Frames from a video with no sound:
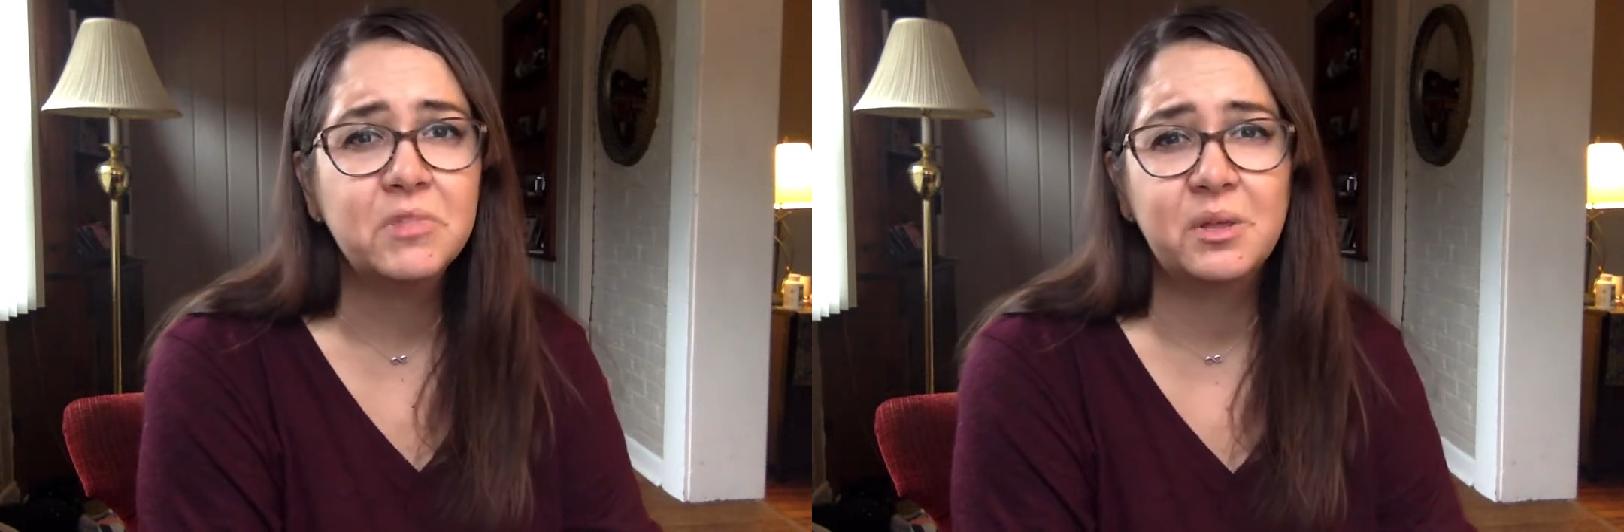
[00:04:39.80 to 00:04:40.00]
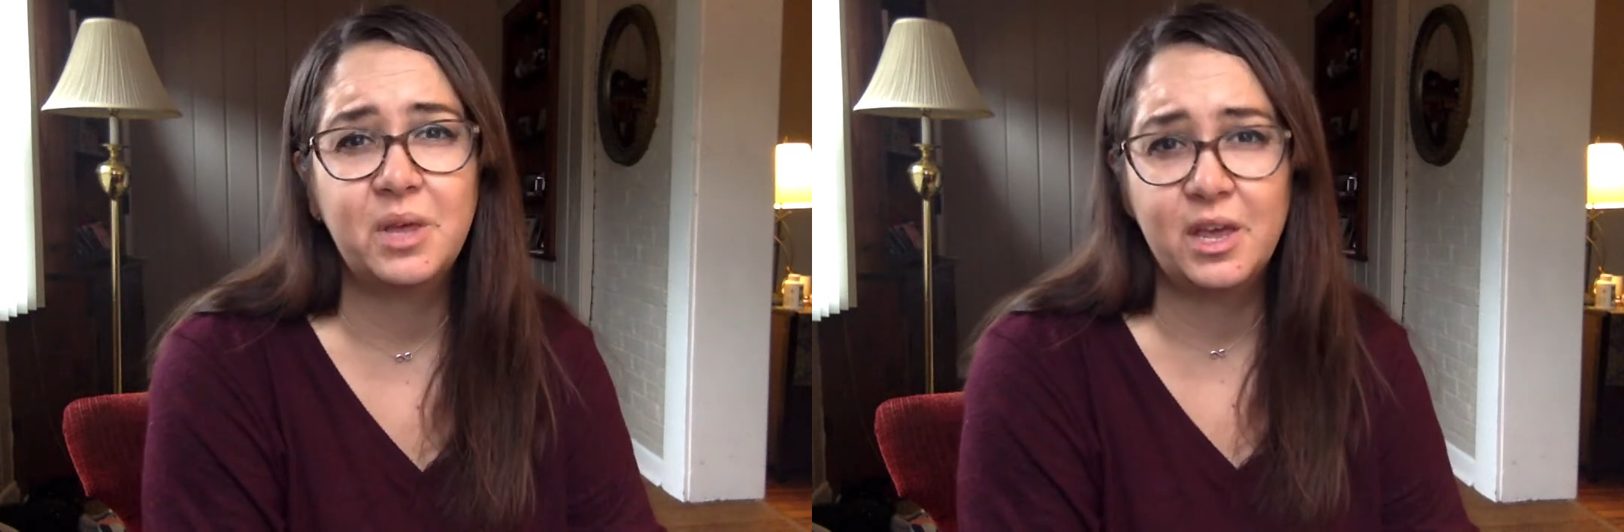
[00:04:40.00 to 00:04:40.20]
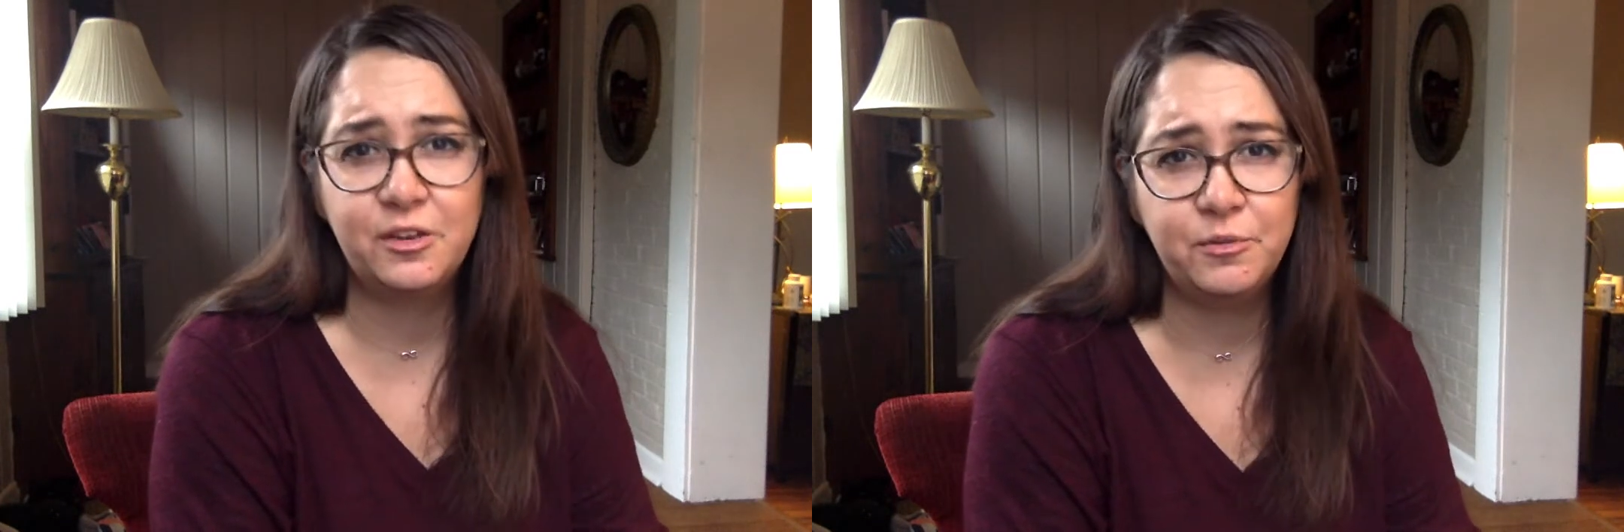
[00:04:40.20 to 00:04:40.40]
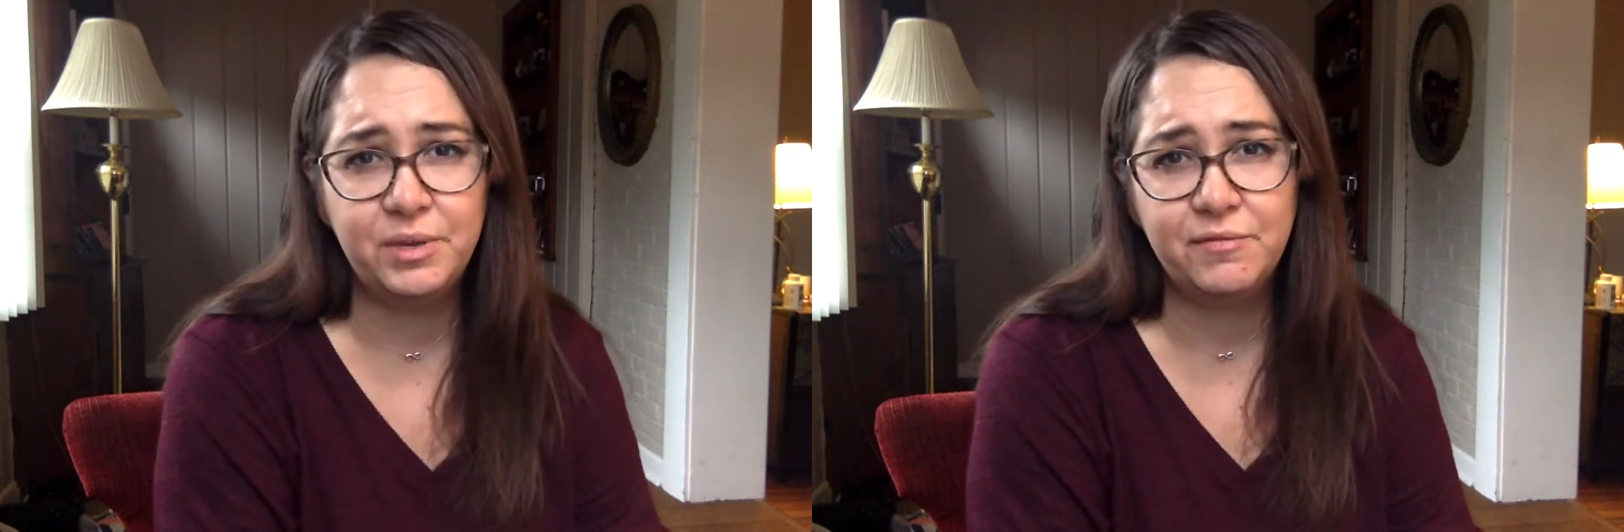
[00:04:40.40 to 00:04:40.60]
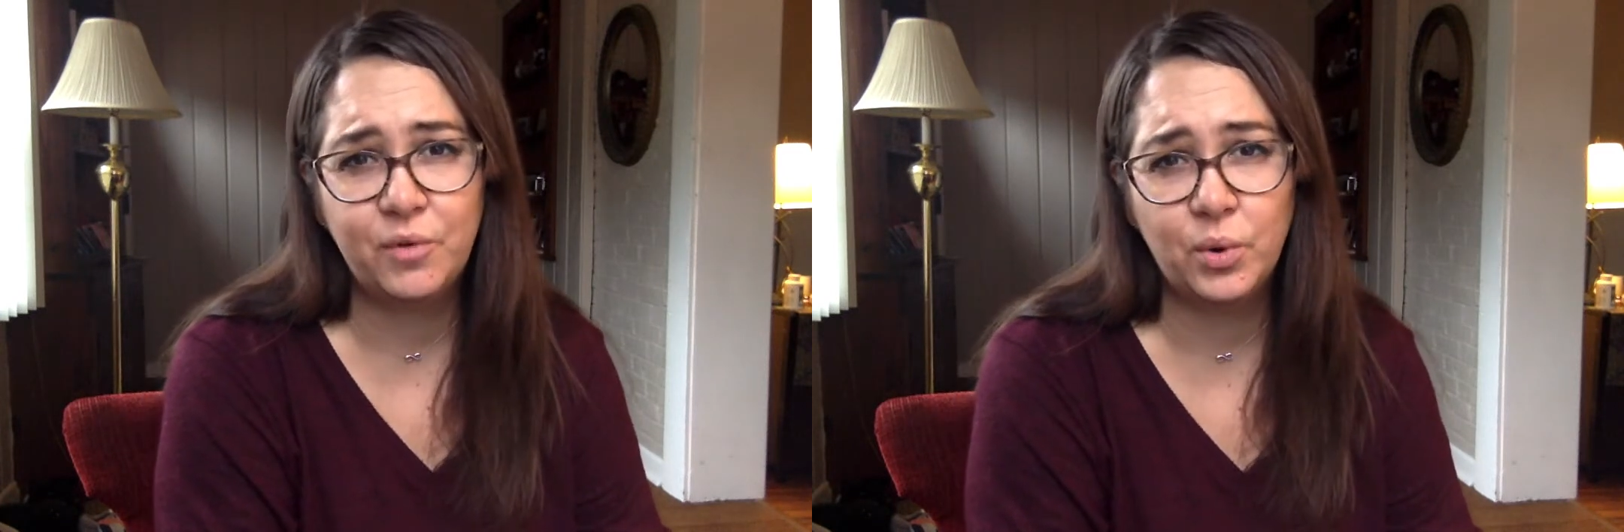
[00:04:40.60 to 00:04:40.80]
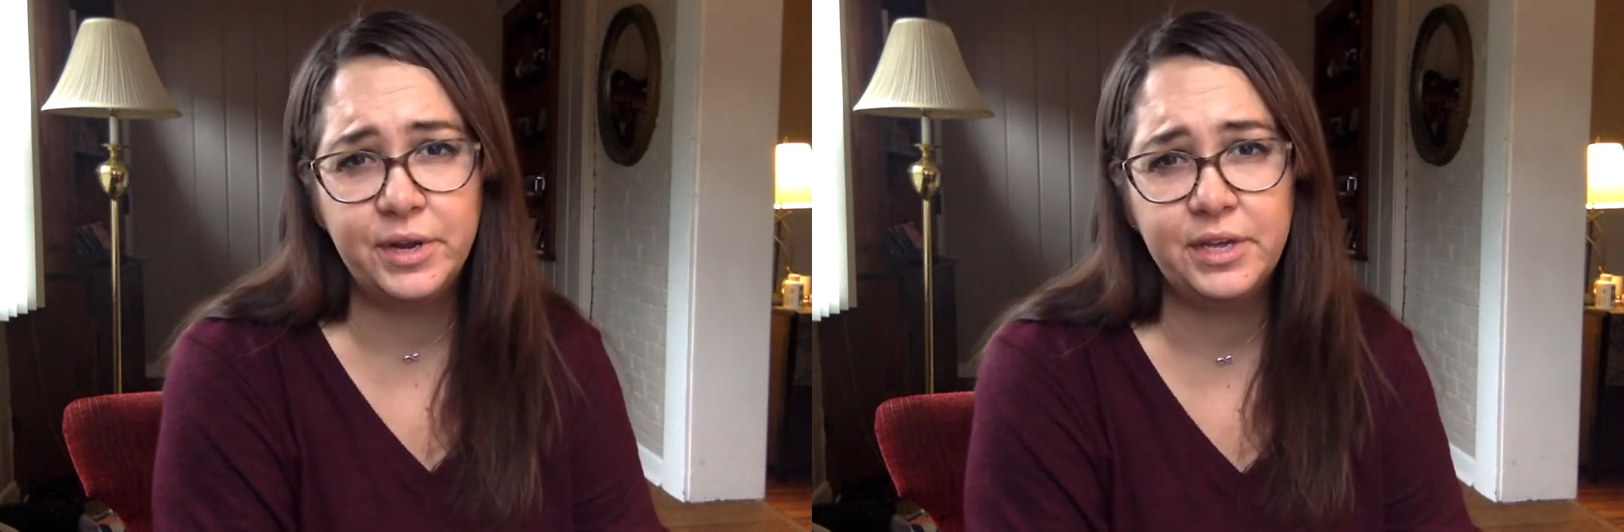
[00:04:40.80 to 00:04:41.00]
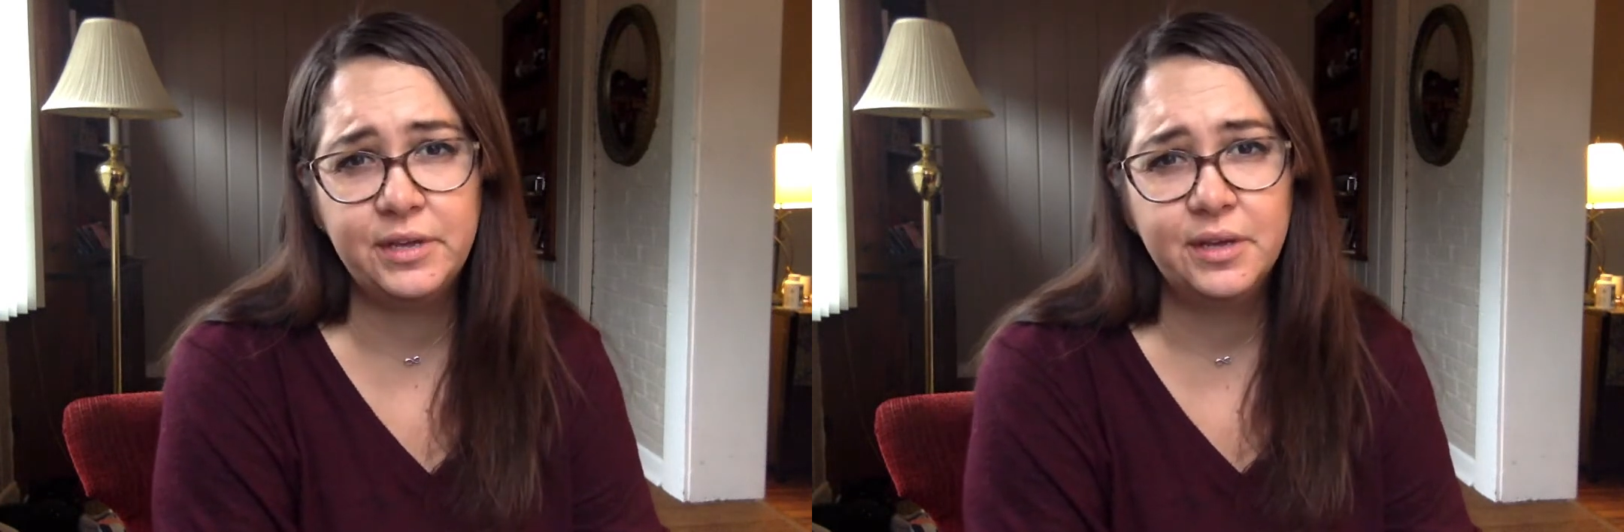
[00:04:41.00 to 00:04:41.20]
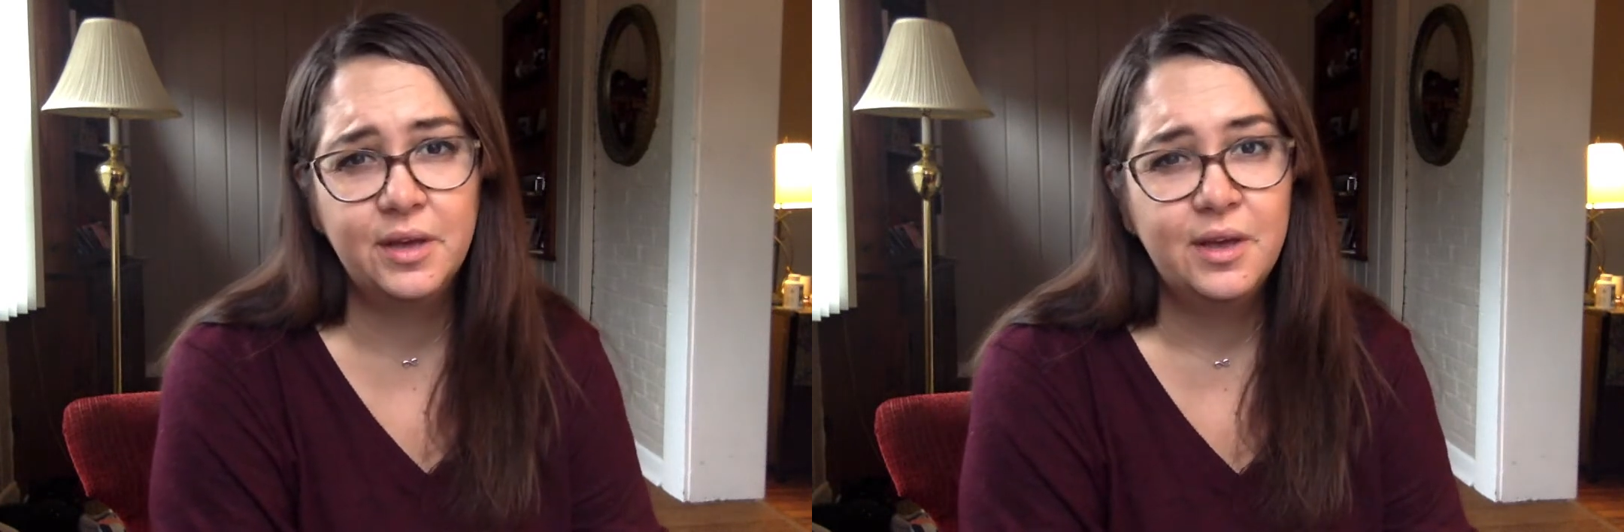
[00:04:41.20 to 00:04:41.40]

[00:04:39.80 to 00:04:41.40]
They had to be 40.